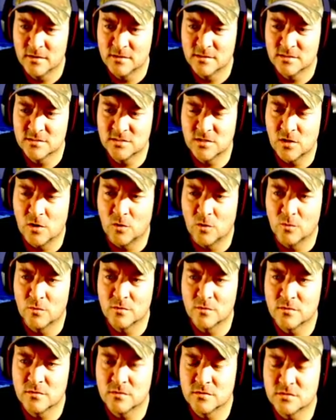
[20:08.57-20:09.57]
So
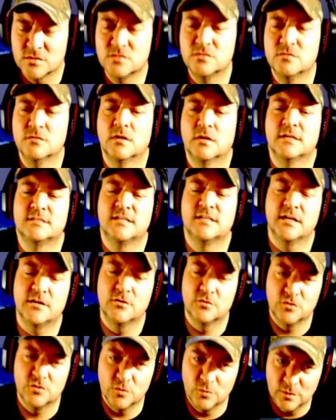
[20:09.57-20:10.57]
let's say you're
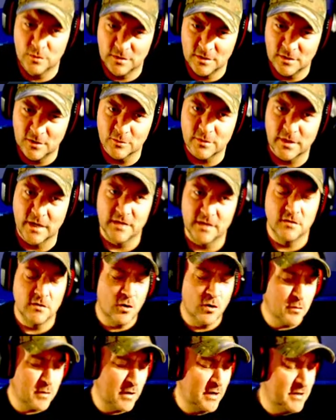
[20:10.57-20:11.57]
doing okay.
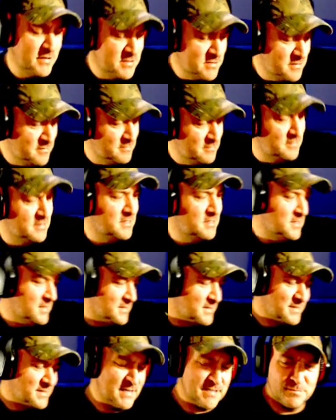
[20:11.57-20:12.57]

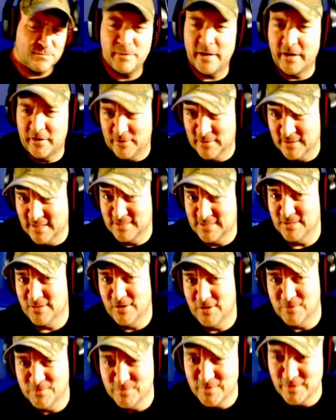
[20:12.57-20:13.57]
That's better. That's a
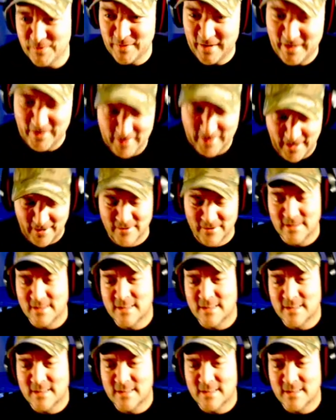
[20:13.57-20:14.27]
little bit better now.